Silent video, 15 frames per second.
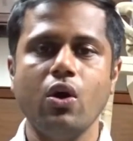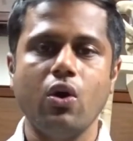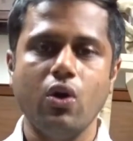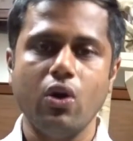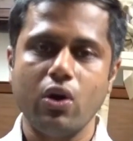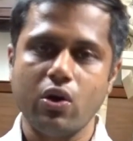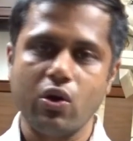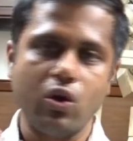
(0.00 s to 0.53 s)

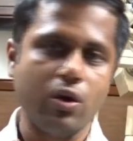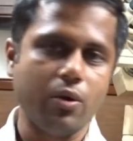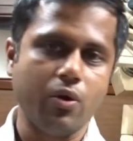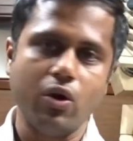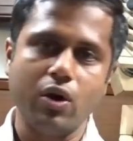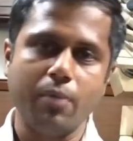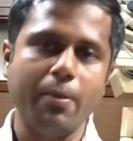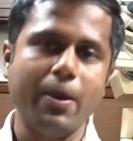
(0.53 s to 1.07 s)
or
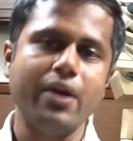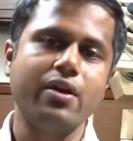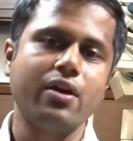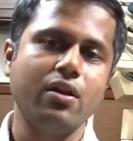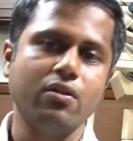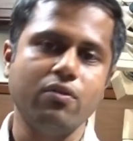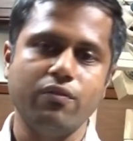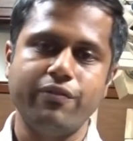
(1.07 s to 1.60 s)

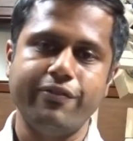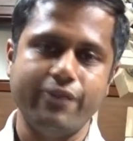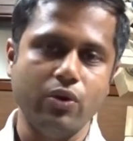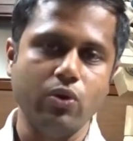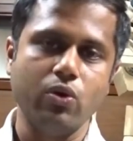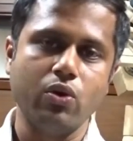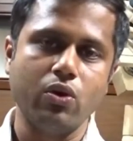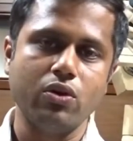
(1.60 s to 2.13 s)
orbital
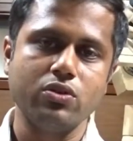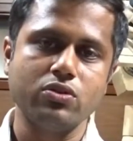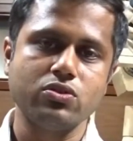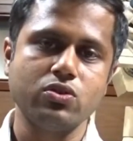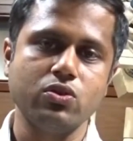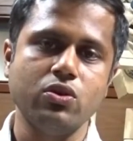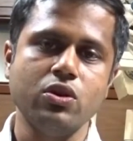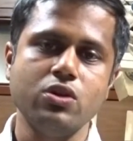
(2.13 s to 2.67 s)
floor
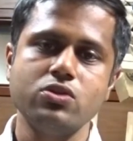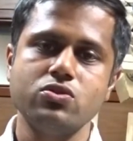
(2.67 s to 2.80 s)
also.